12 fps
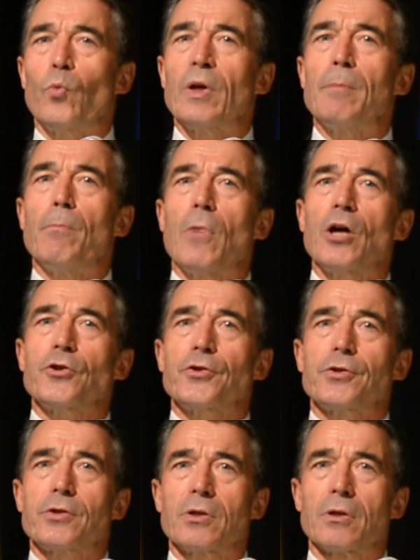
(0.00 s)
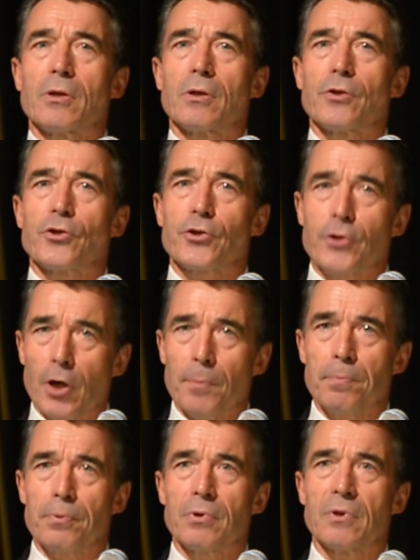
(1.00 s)
we must
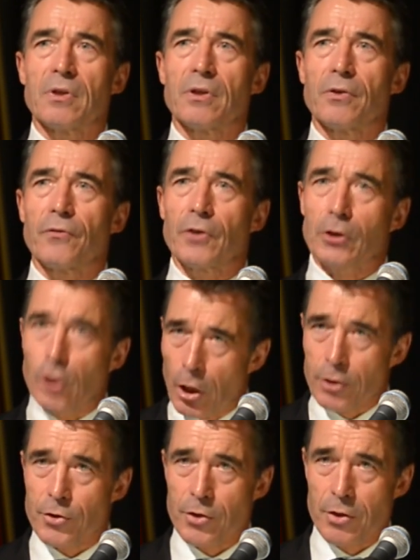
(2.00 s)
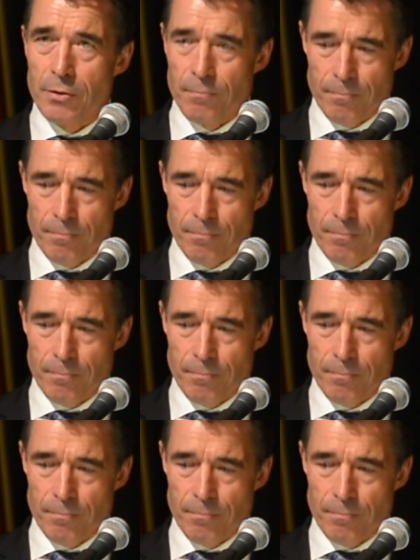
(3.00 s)
stop the cuts,